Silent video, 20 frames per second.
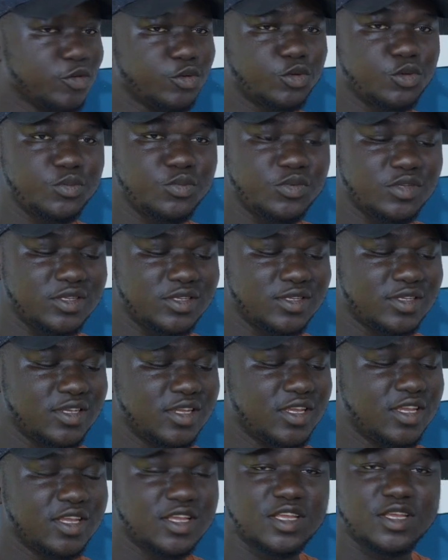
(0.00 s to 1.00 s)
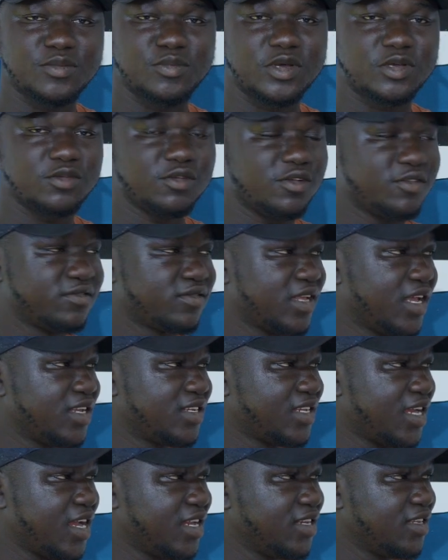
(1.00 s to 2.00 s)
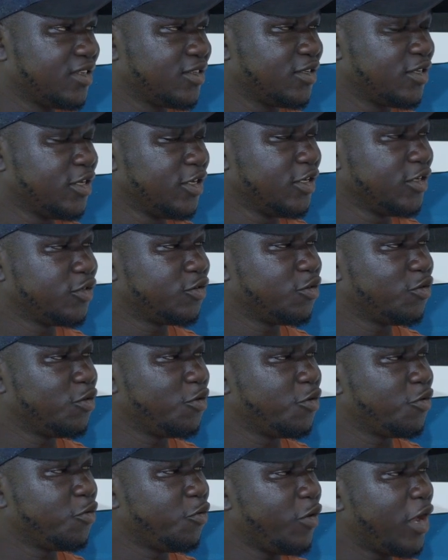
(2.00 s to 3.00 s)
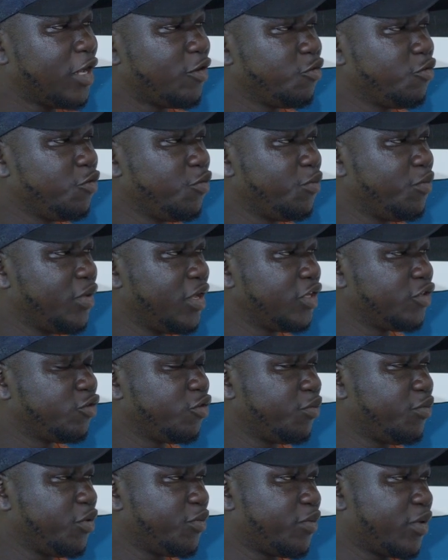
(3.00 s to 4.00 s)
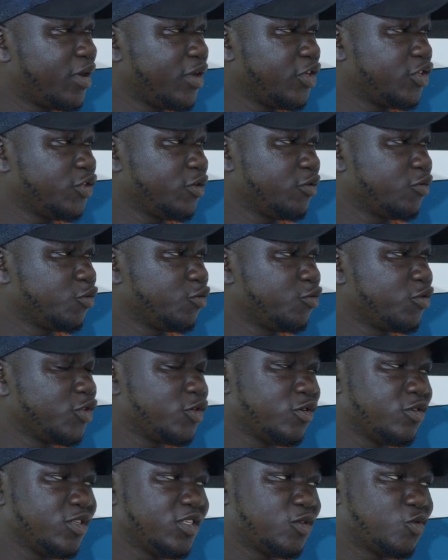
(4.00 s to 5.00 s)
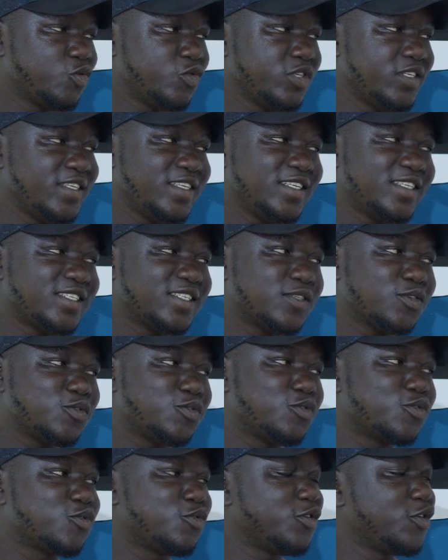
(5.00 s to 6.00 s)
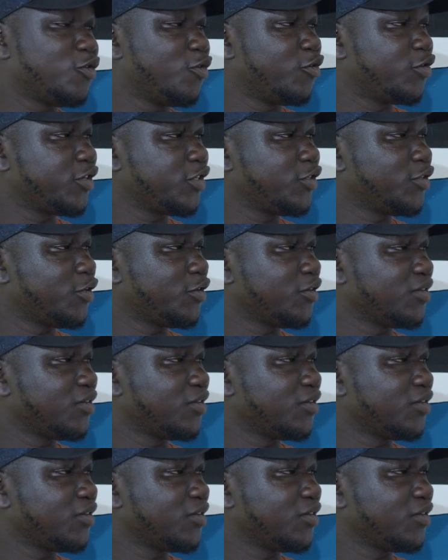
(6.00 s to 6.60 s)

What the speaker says: to be a battle of Titanic. So where do you base your preparation? To region 2 East or to the whole region?